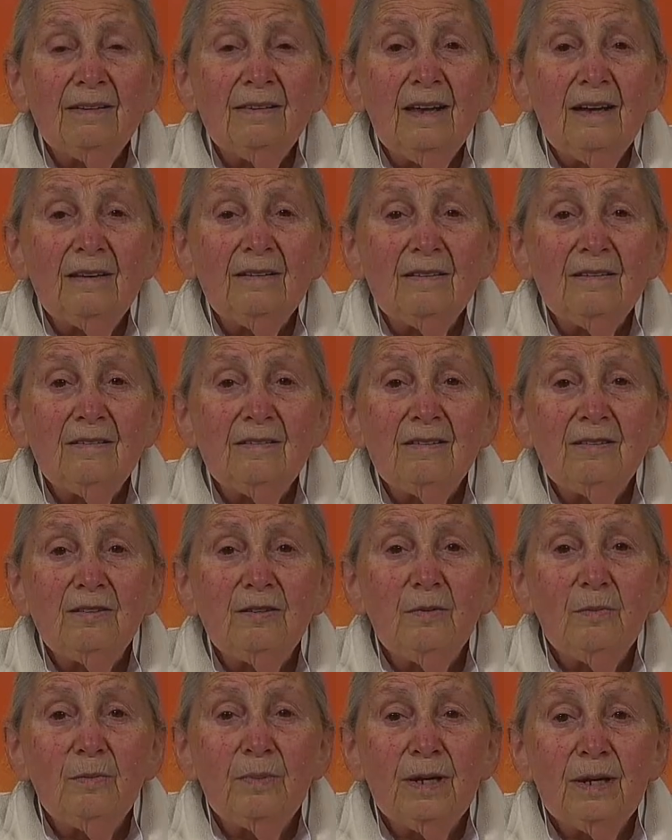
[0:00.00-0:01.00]
that is
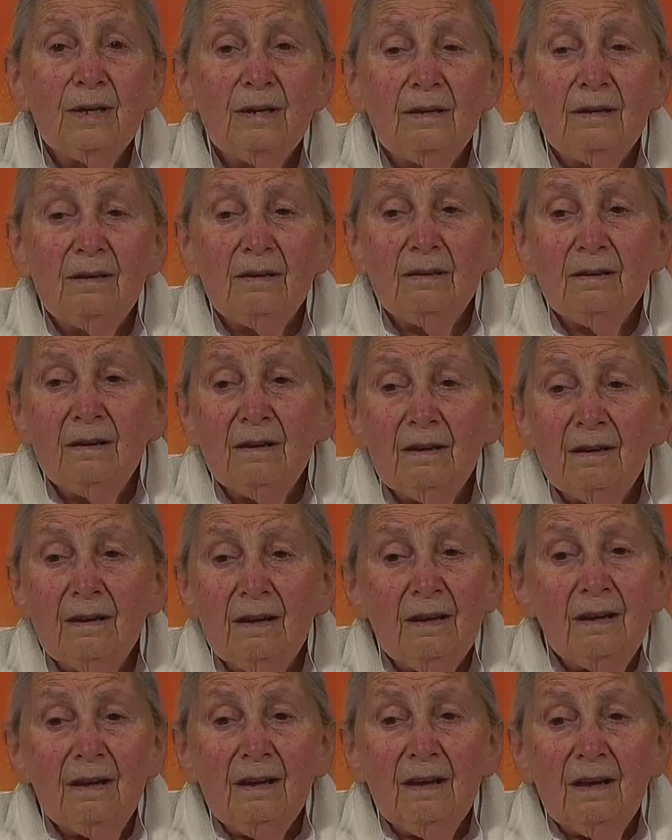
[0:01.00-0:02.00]
to be
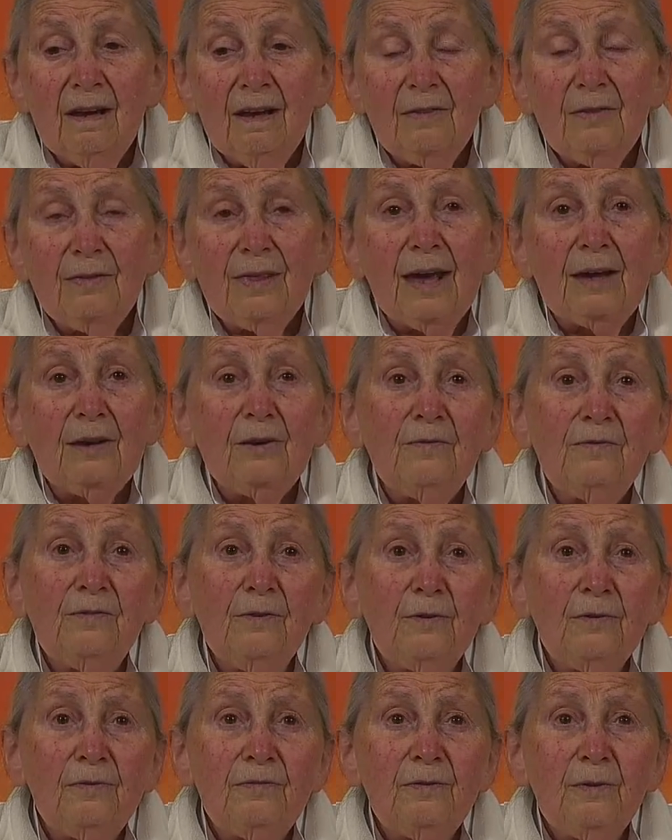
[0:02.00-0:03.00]

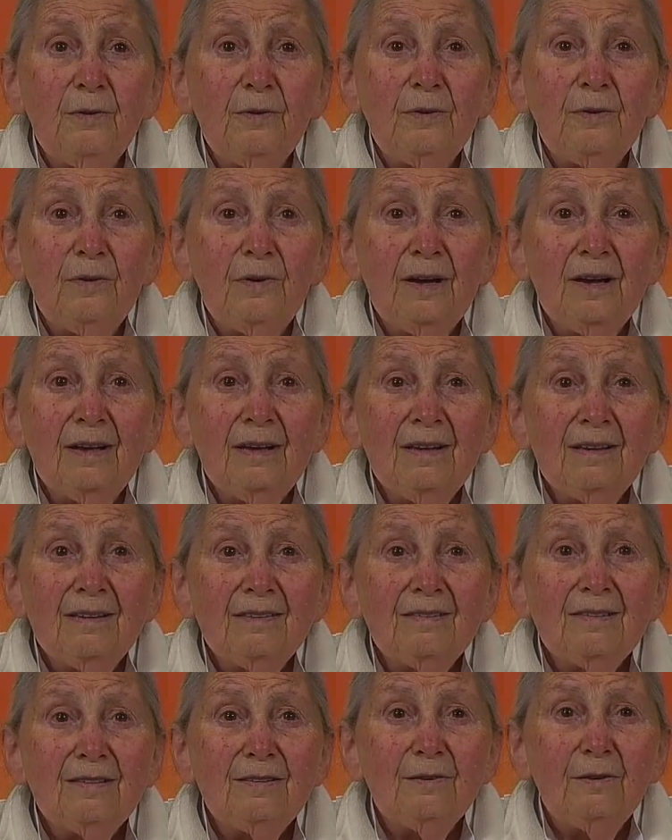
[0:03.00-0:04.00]
thankful for.
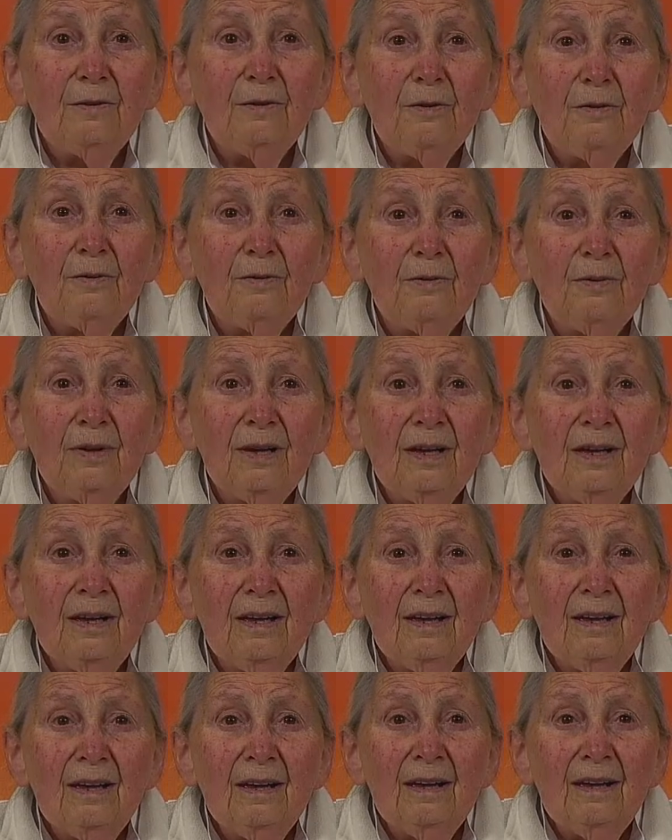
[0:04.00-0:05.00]
So
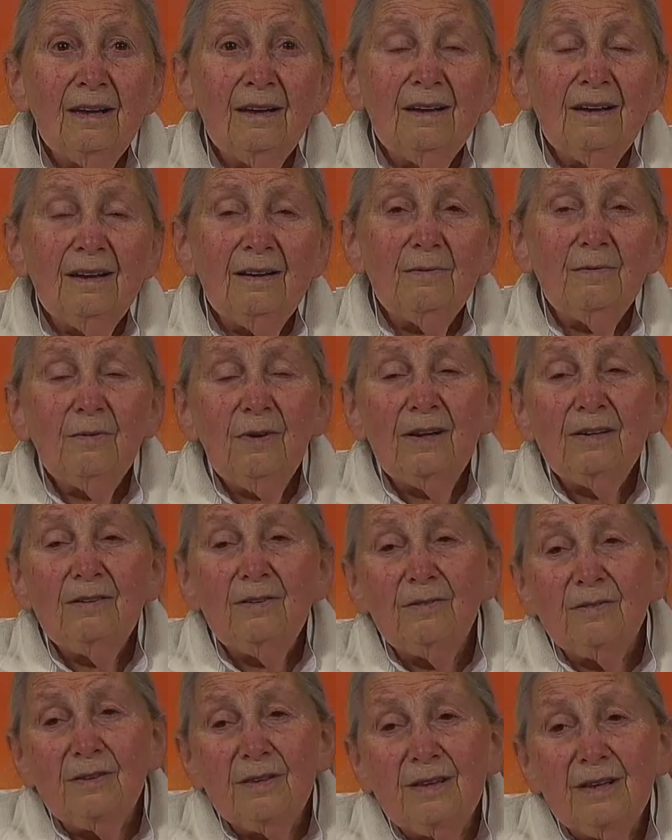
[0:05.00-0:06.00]
why
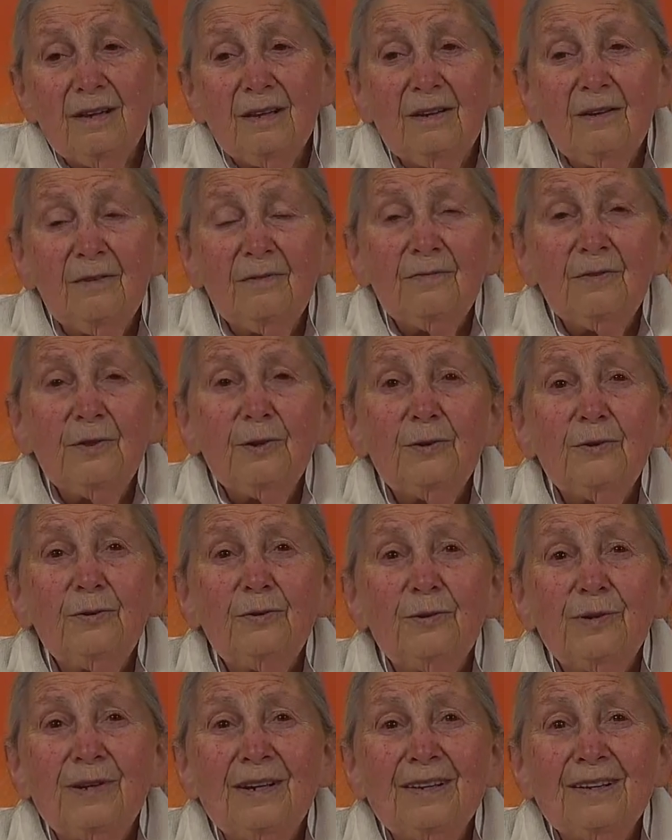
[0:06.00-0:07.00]
not think of the
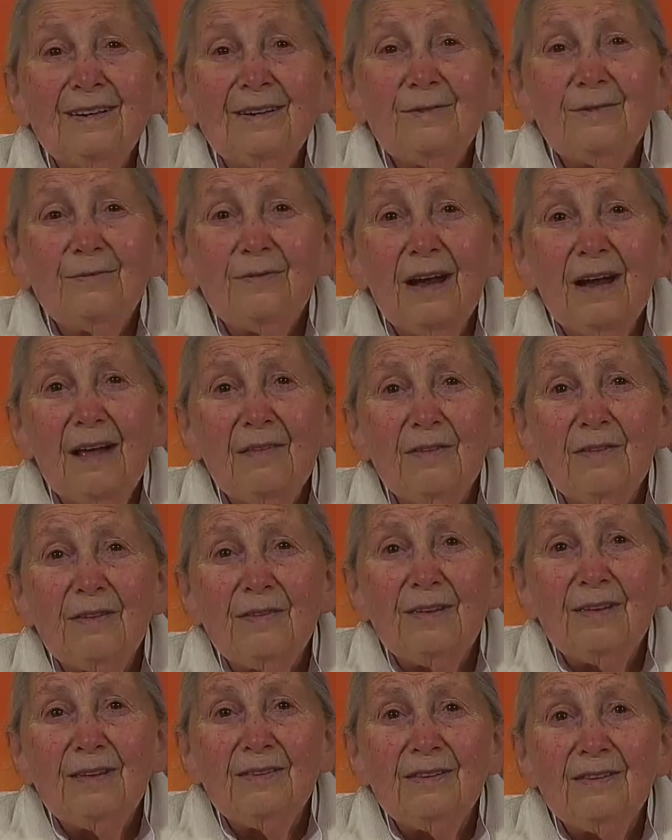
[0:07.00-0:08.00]
good rather
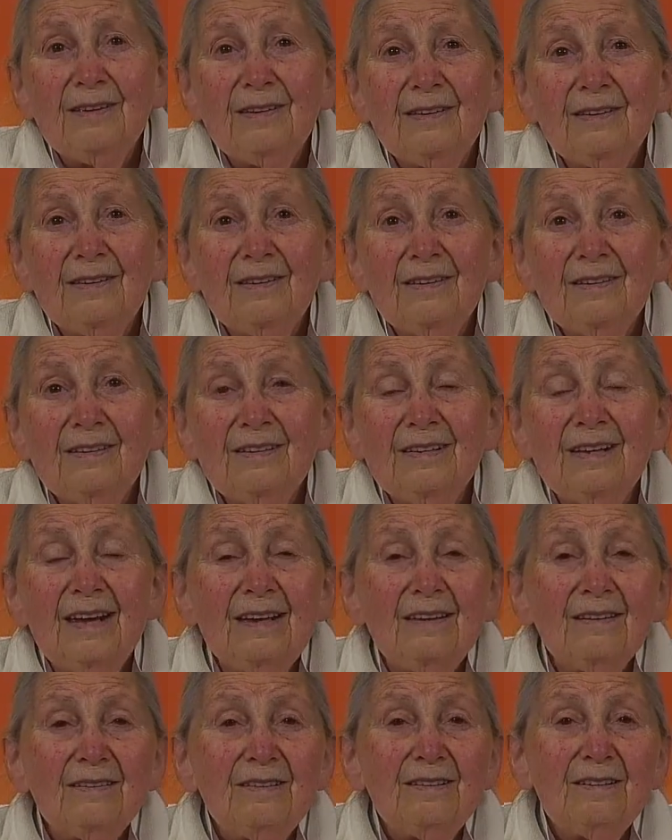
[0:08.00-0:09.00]
than the
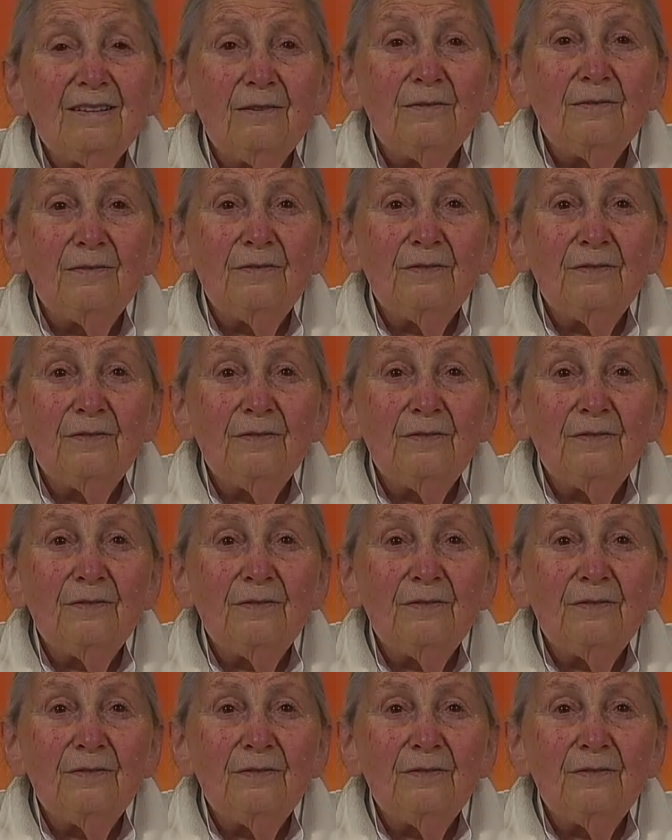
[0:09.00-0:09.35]
negative?